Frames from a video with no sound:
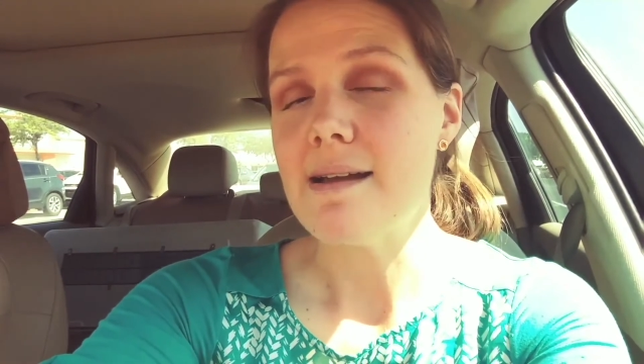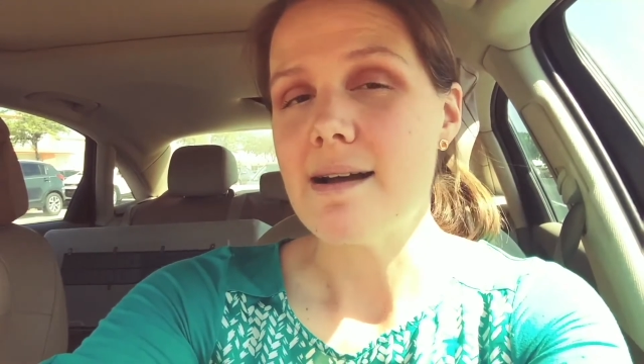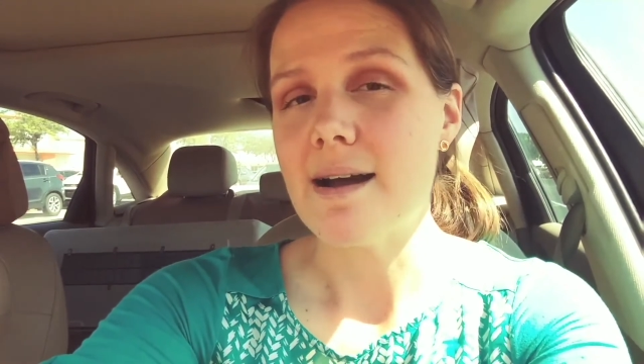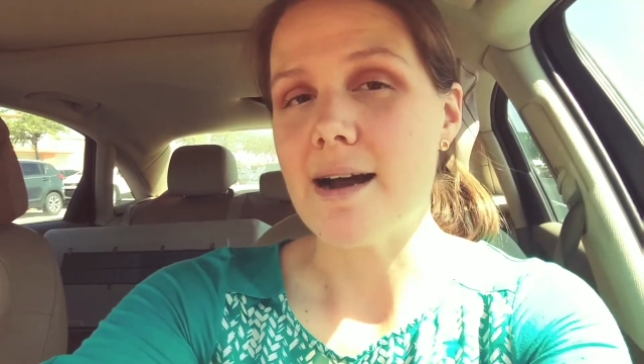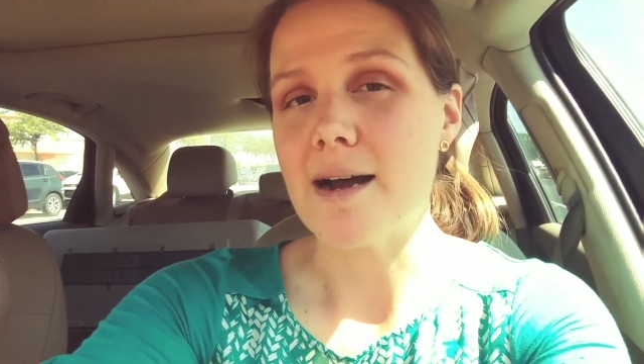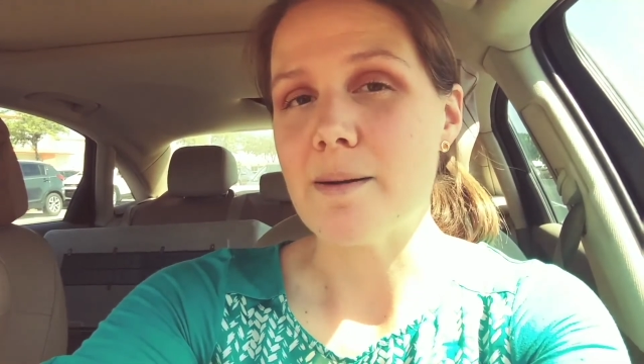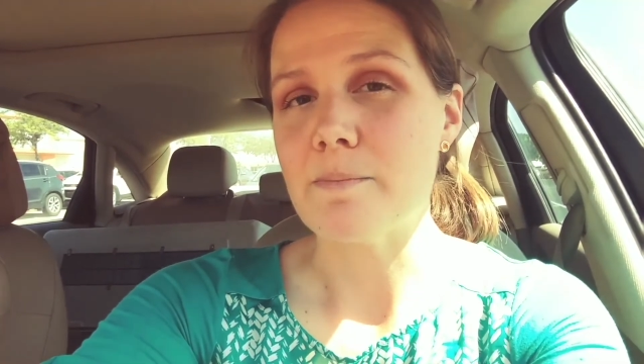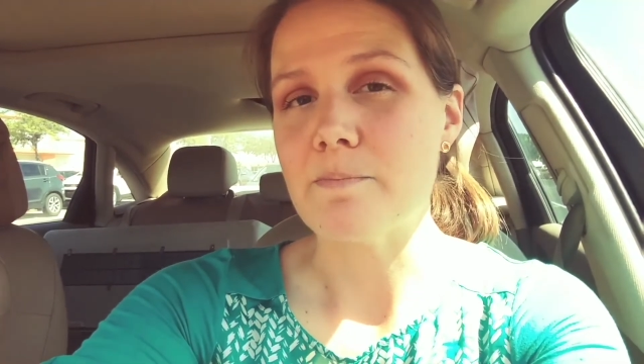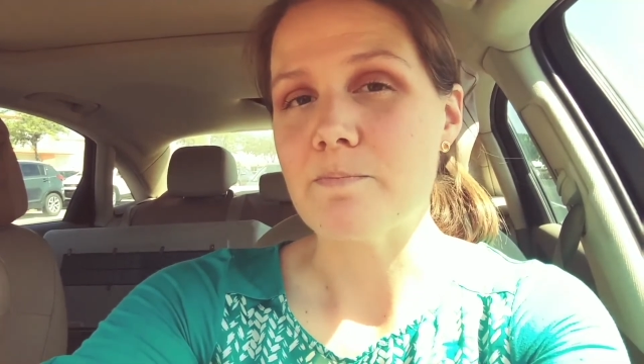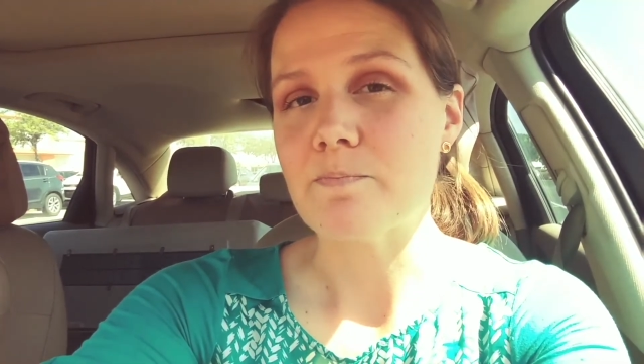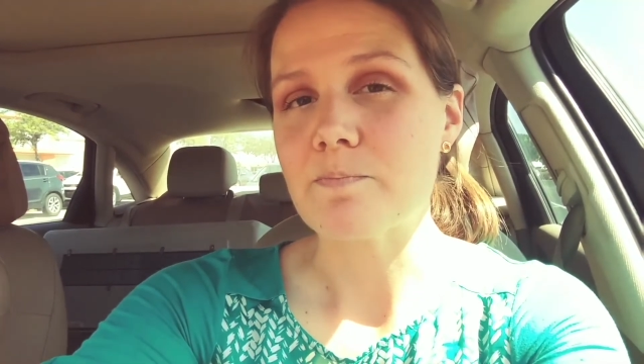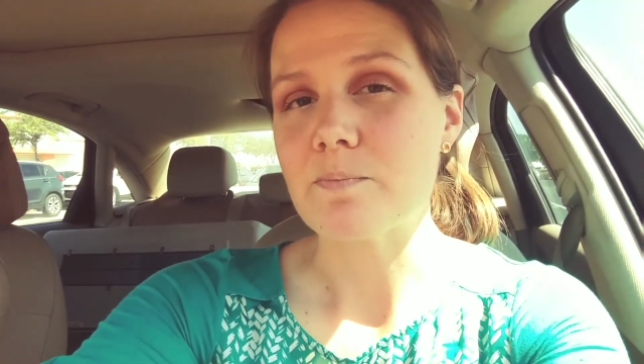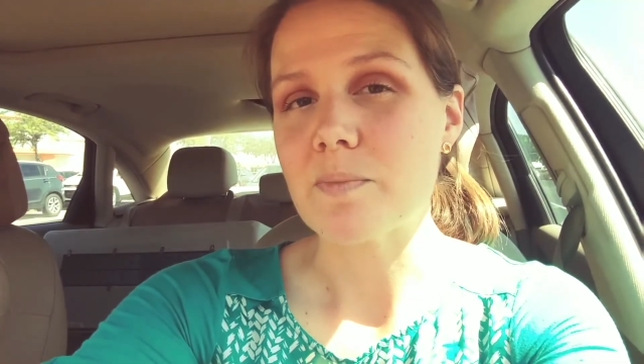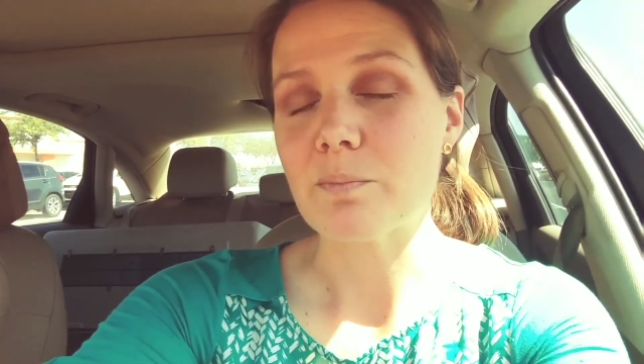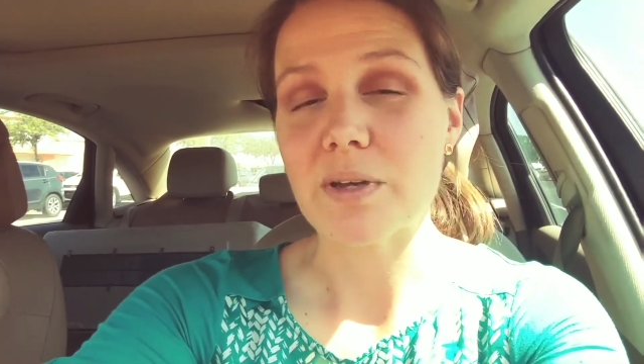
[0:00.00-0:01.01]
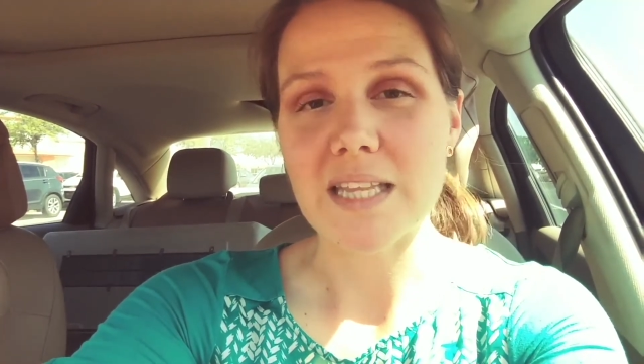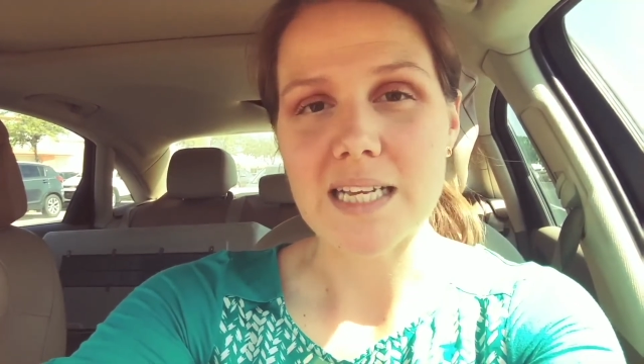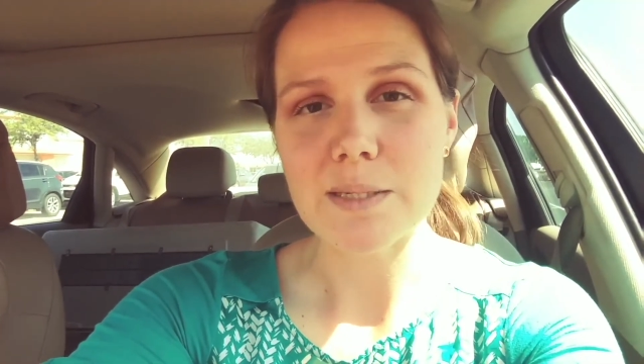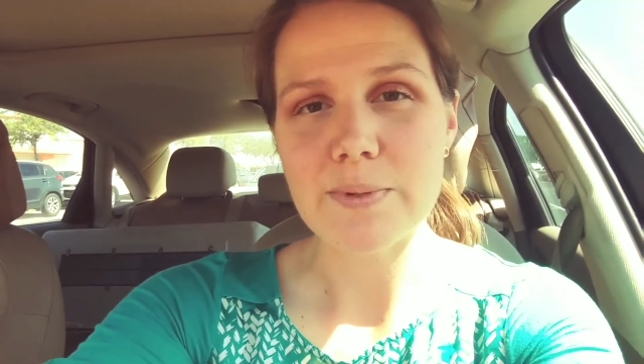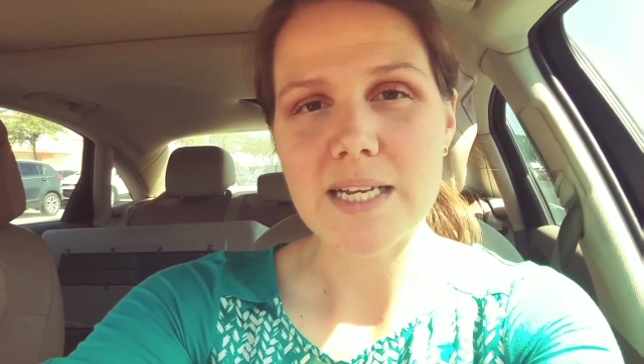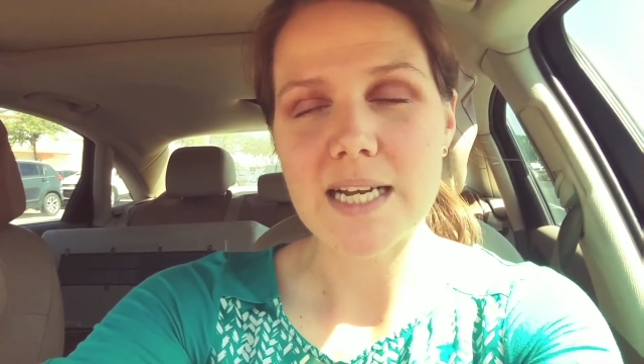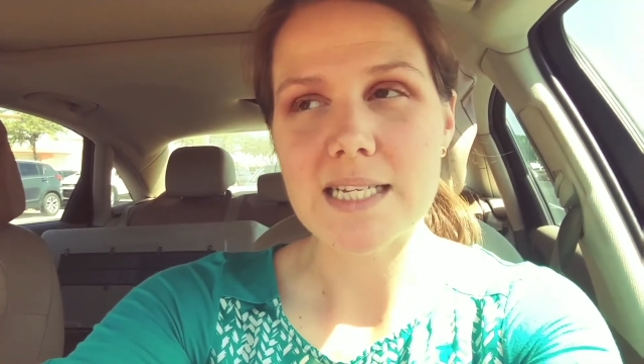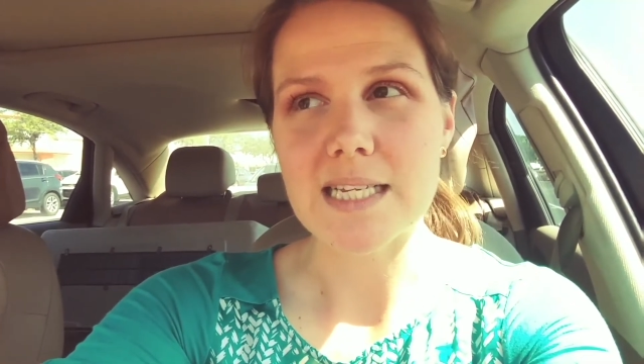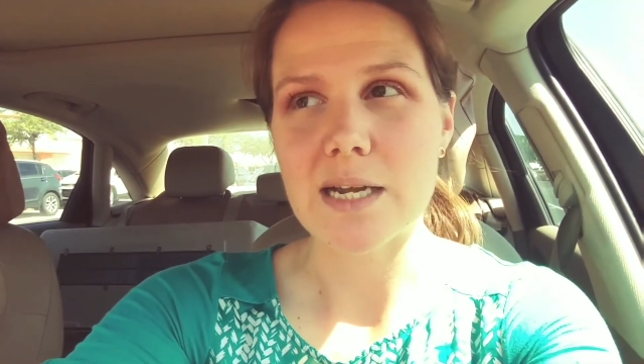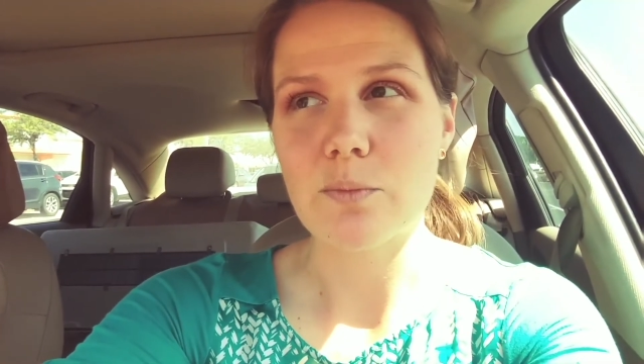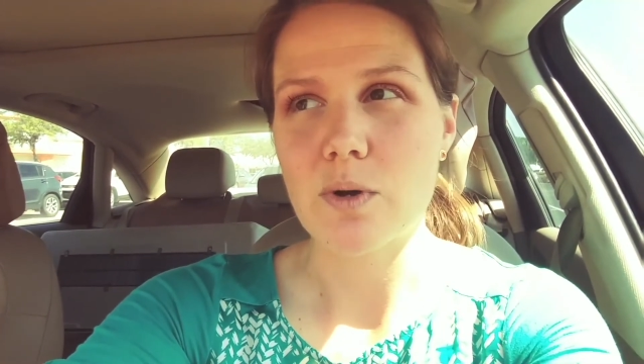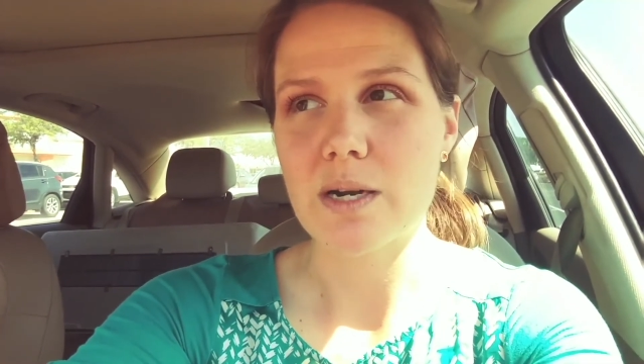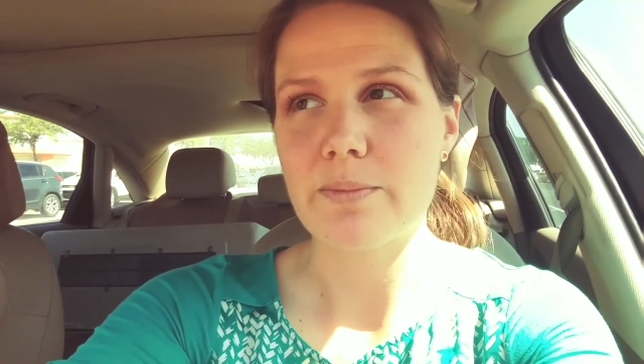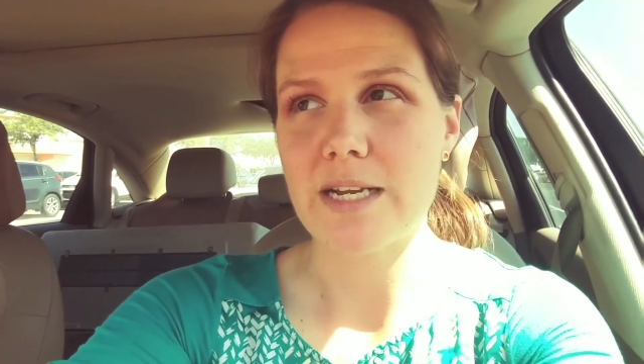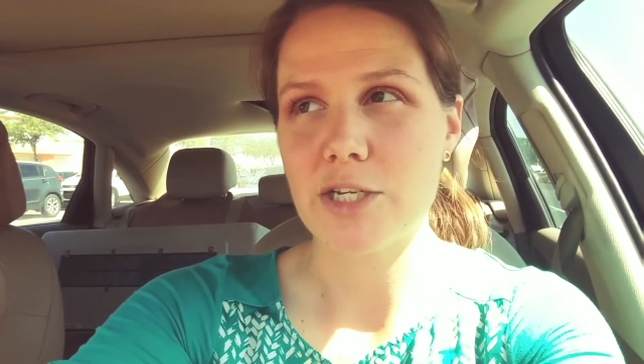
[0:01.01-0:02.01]
But that's because I
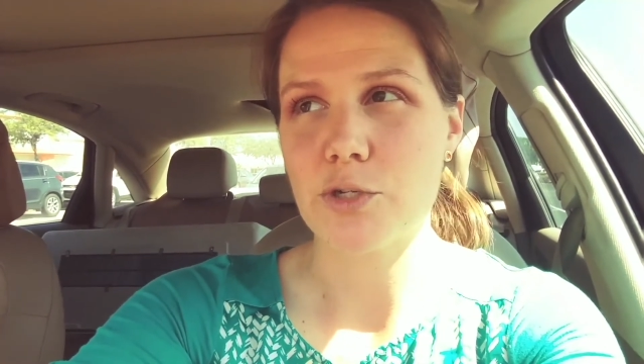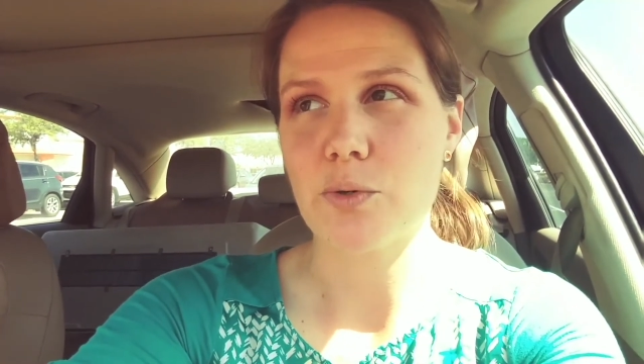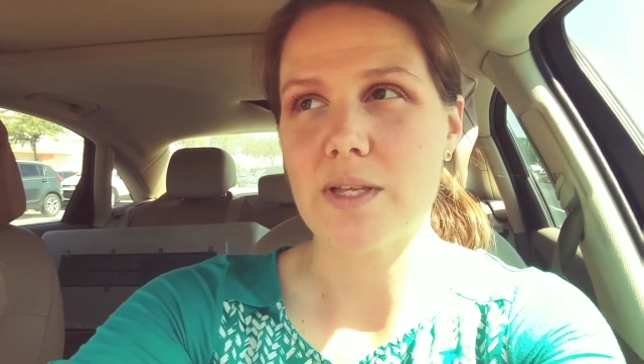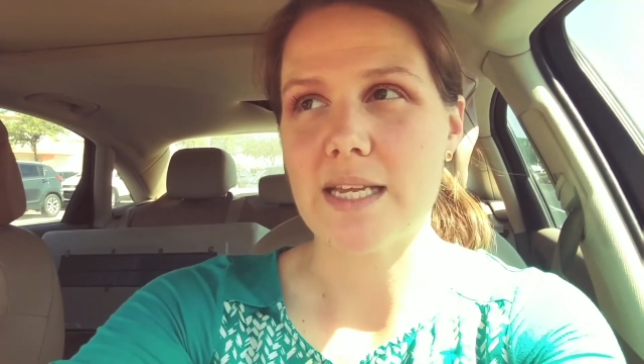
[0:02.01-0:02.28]
want to make sure